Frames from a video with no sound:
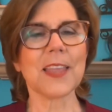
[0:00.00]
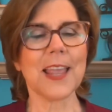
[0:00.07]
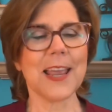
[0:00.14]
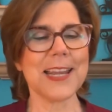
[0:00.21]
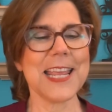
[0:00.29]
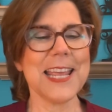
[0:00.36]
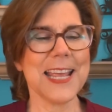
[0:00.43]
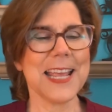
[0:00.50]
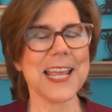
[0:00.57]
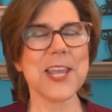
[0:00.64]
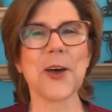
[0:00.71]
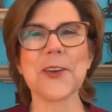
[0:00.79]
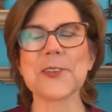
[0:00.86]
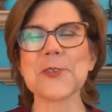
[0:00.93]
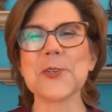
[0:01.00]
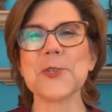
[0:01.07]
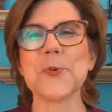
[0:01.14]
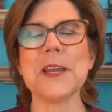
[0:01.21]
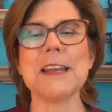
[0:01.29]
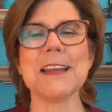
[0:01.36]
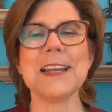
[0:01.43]
And he, he also
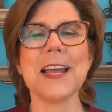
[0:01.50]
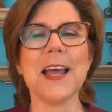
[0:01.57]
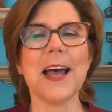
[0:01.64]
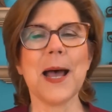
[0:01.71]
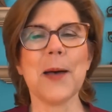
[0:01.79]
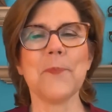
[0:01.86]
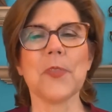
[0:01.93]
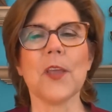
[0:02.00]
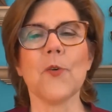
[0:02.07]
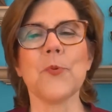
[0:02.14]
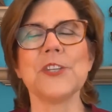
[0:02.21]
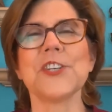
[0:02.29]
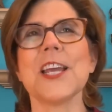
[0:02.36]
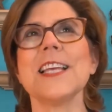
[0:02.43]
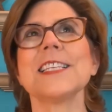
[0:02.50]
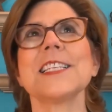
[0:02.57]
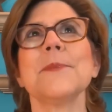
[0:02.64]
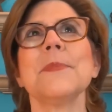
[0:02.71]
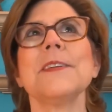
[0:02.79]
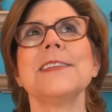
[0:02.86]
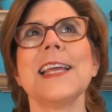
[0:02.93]
tweeted, um, We chase
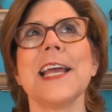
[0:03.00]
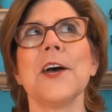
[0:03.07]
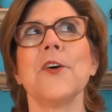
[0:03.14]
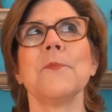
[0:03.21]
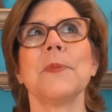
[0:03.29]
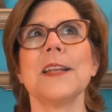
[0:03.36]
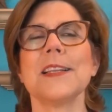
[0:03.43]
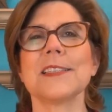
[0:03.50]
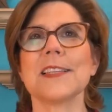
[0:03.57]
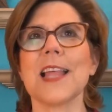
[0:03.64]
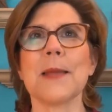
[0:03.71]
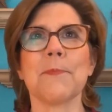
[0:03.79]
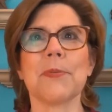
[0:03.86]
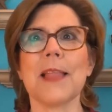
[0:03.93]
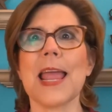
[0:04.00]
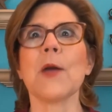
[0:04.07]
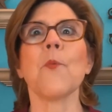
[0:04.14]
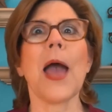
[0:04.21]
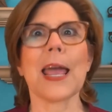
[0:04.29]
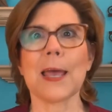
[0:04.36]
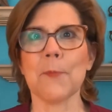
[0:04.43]
them down, but it's like
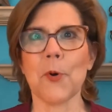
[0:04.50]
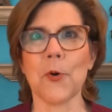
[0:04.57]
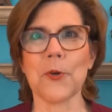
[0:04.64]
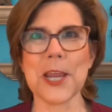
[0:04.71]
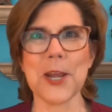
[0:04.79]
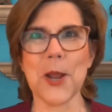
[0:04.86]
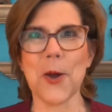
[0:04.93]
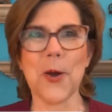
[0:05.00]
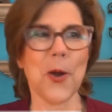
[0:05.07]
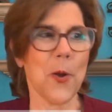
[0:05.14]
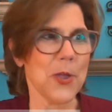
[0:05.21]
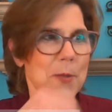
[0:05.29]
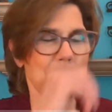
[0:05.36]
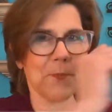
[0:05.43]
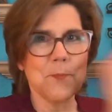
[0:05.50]
playing whack a mole. You know, you